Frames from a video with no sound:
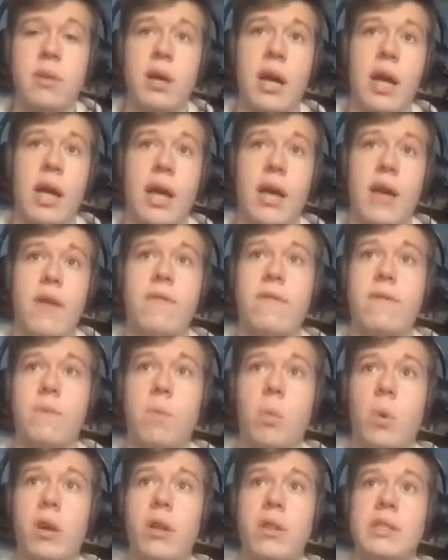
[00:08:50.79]
If
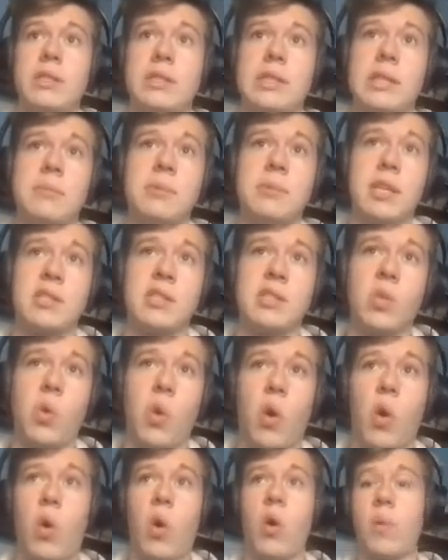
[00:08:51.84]
one of these teams gets into
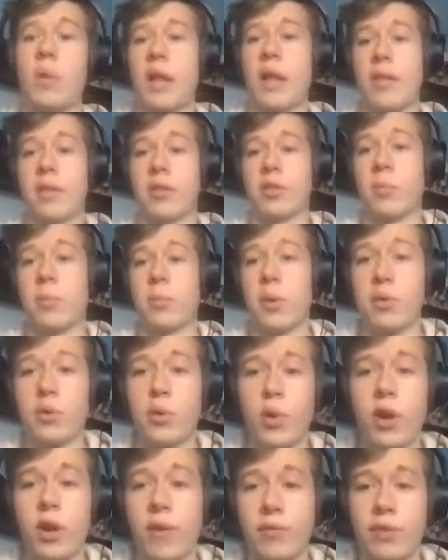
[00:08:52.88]
a hole, well, I think they're both
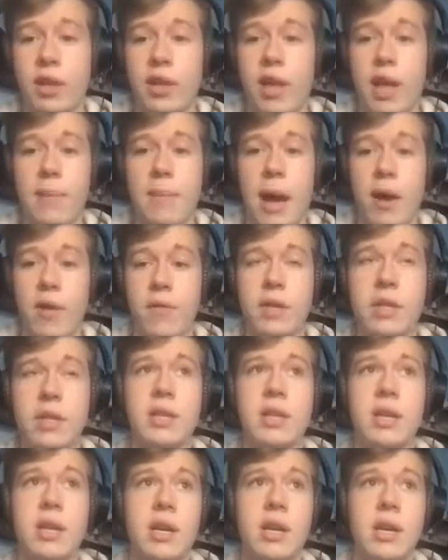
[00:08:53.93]
good enough to climb out of it.